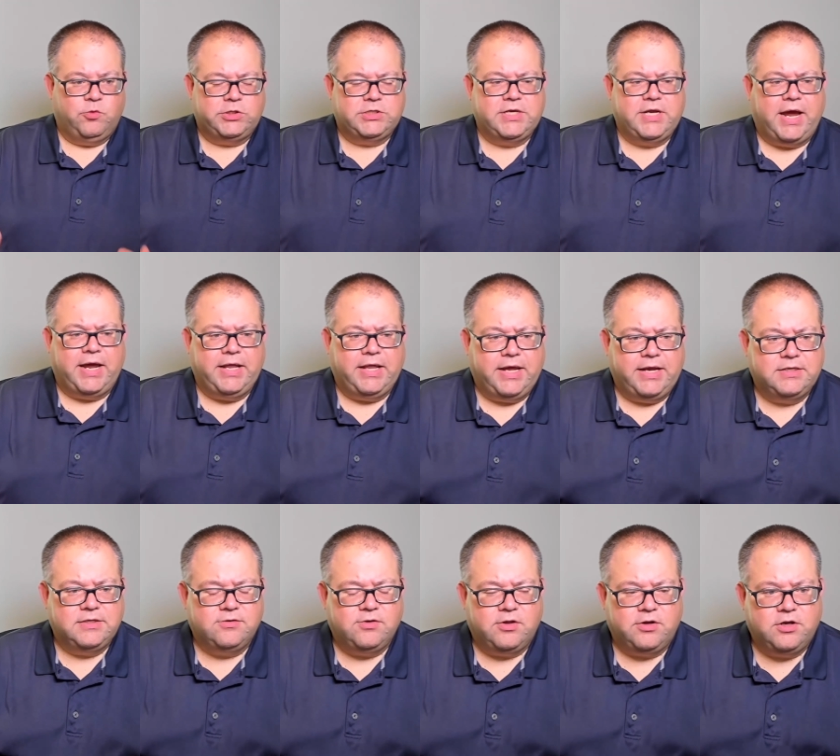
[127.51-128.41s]

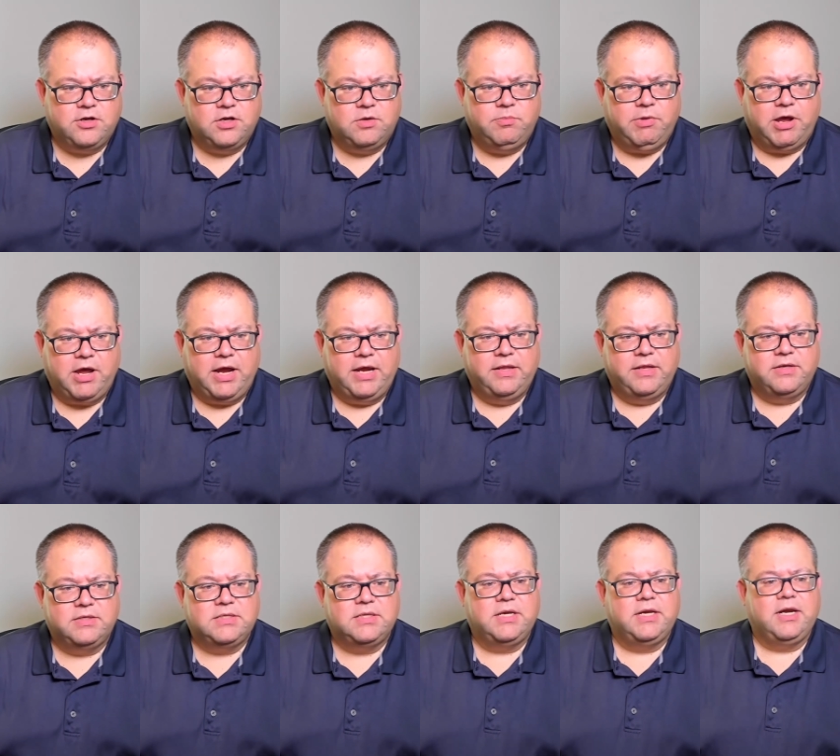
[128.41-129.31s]
skylines look good behind
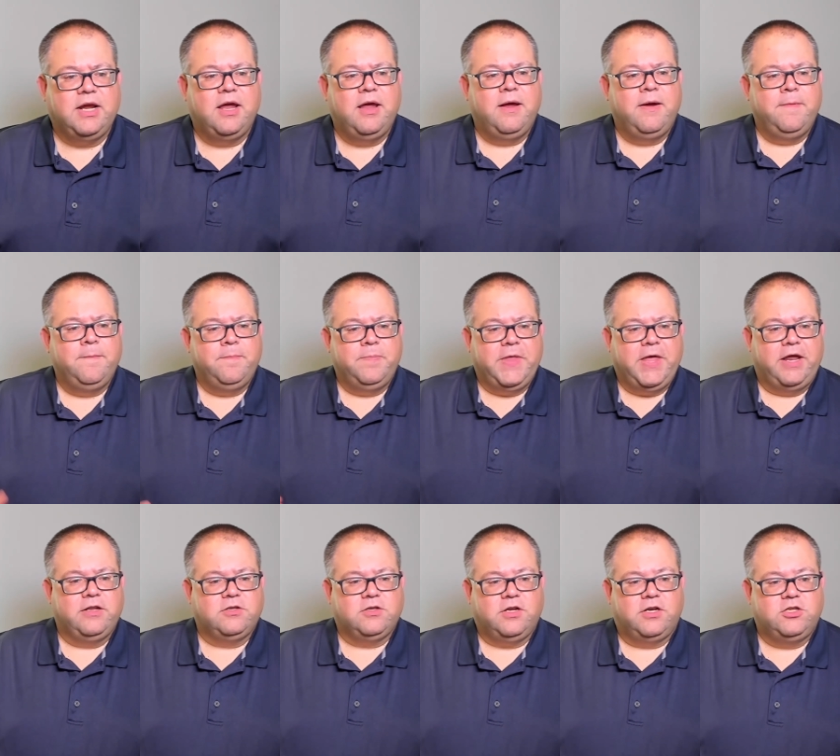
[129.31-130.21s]
this thing,
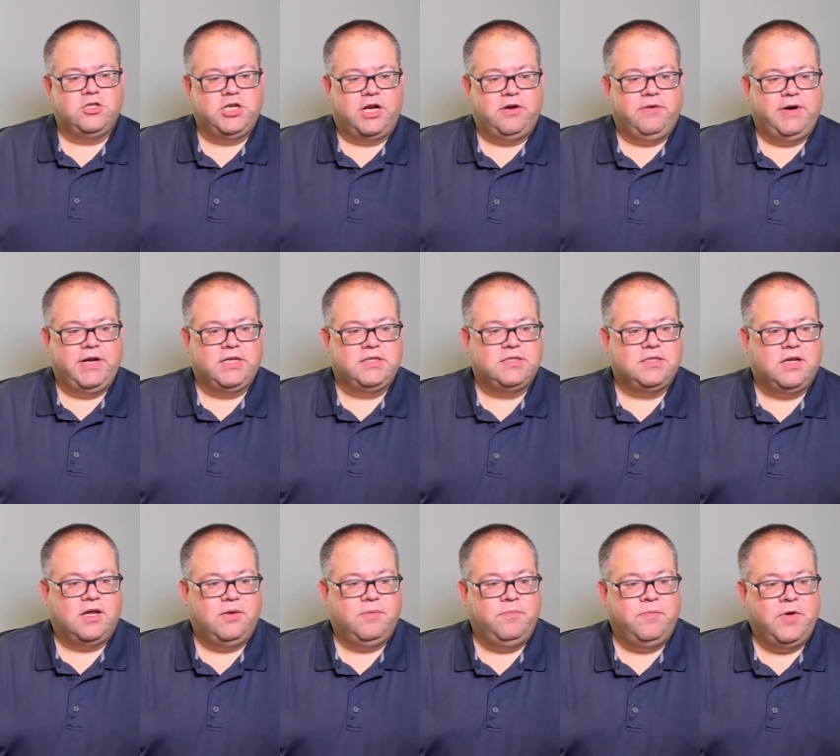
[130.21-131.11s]
and it's going to generate
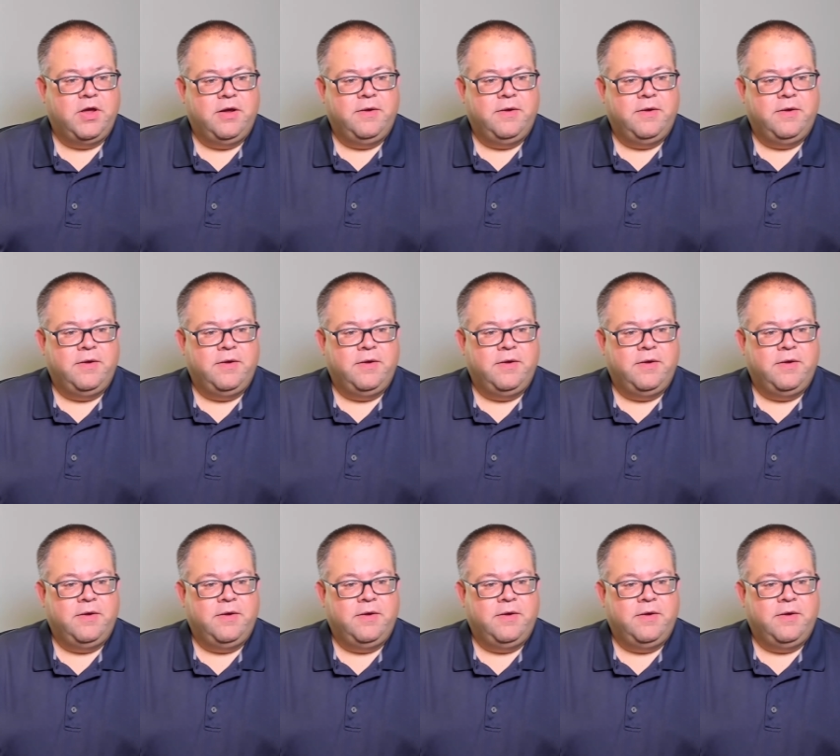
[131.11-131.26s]
some.